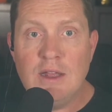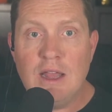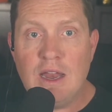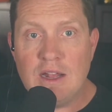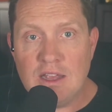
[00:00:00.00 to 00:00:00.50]

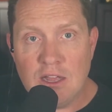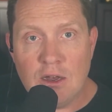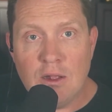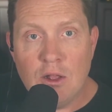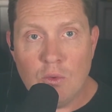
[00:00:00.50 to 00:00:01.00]
and again
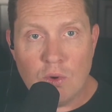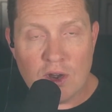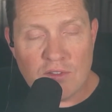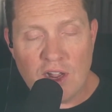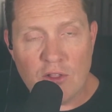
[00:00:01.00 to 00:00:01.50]
we're going
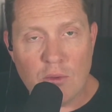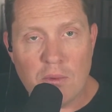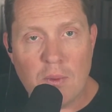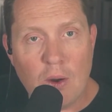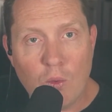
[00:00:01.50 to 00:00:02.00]
to talk a little bit
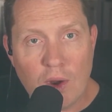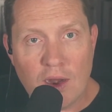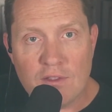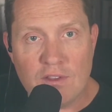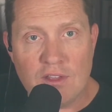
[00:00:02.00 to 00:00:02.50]
about where
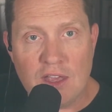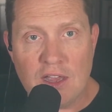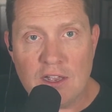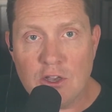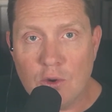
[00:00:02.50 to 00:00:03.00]
i see the
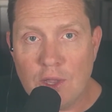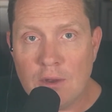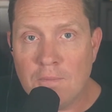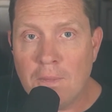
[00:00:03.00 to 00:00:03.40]
ai going